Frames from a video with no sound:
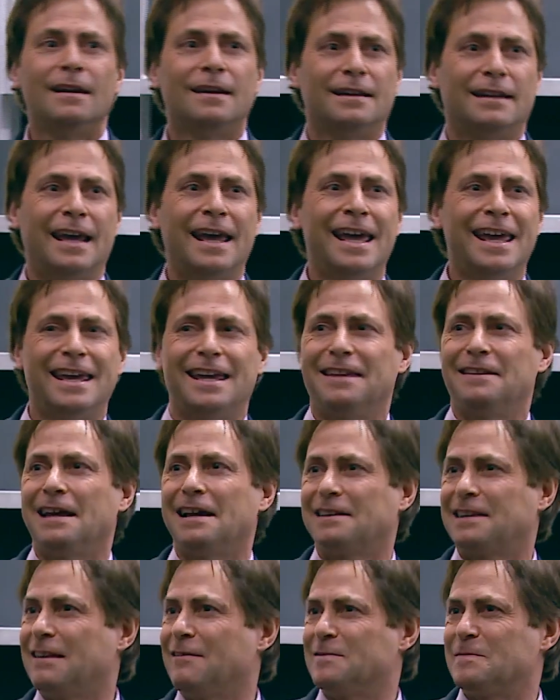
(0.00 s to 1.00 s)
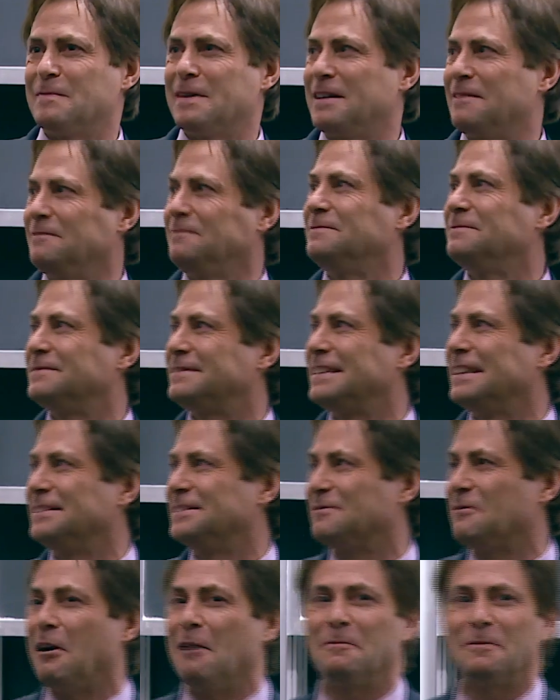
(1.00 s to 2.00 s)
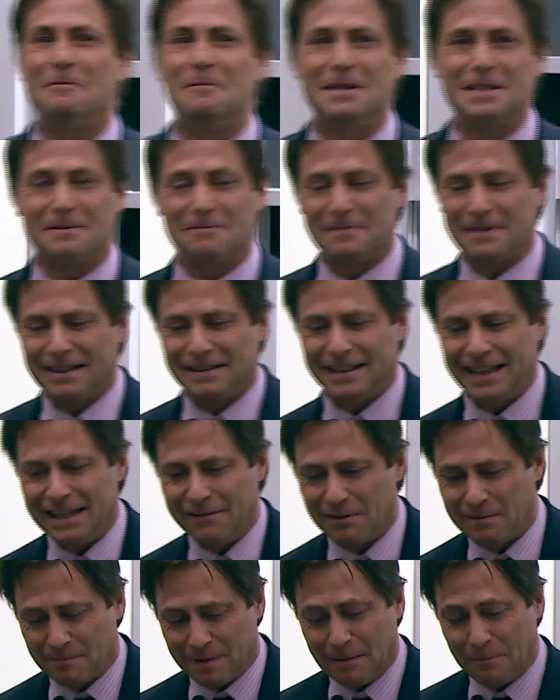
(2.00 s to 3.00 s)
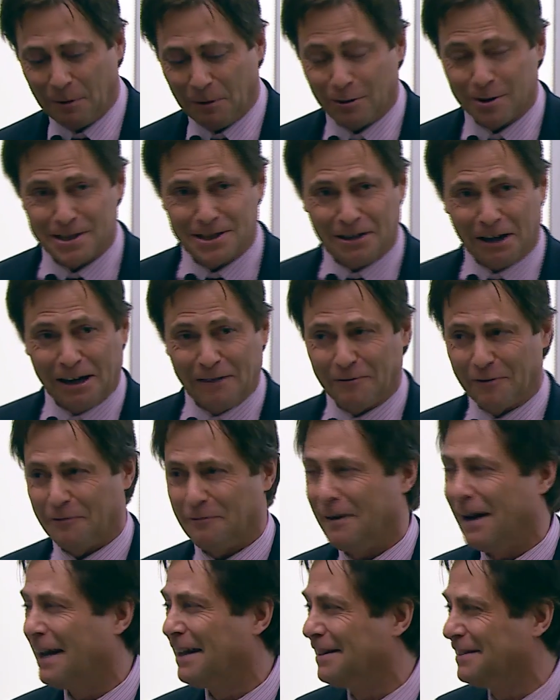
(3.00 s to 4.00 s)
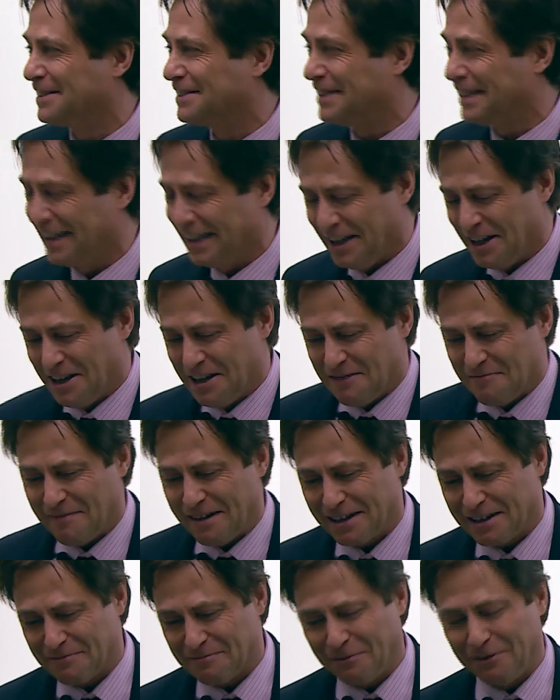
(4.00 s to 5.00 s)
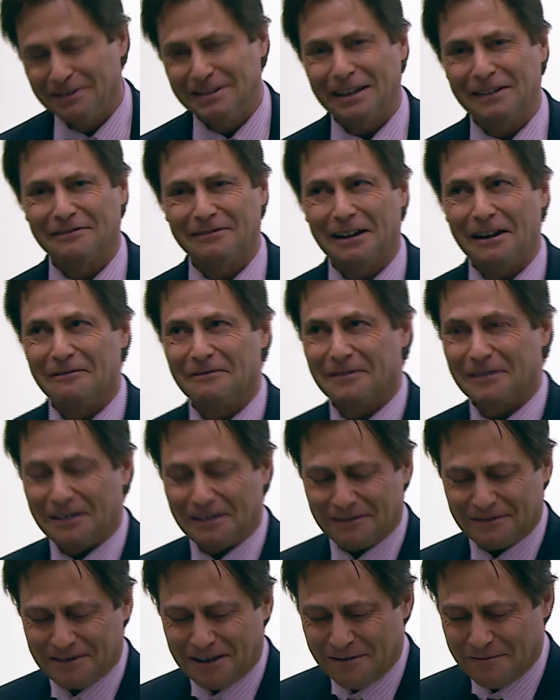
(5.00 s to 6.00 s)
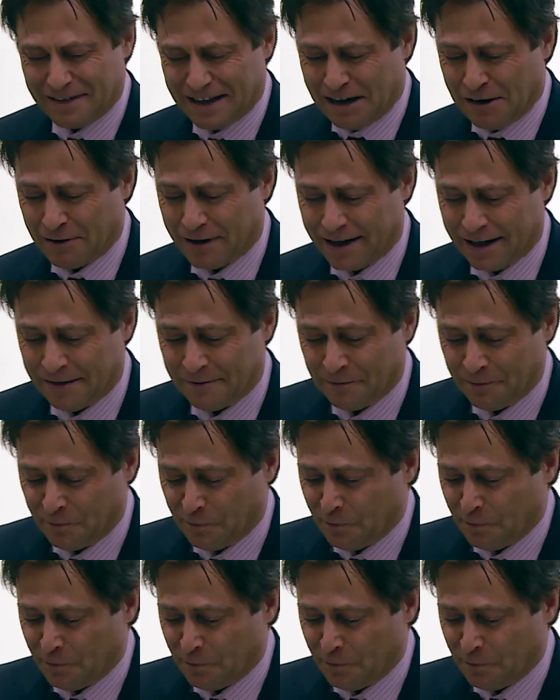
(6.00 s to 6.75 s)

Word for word: Yay, that gives me a sense of optimism that even people who are studying for finals make a point of, of, of coming out here.